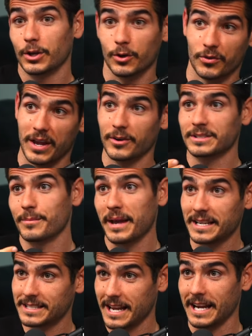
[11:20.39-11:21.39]
You're there to
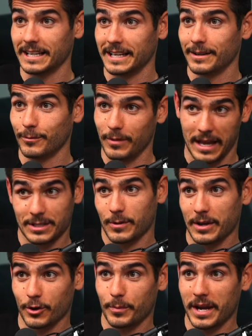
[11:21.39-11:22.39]
maintain it. That's
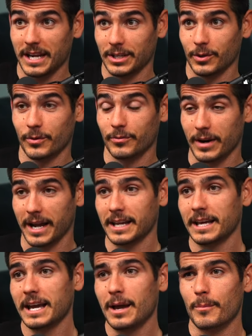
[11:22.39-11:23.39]
why they're paying you,
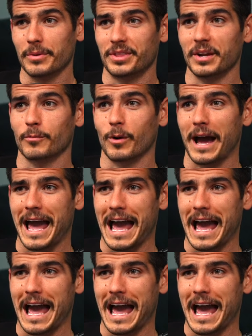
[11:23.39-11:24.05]
right? But then what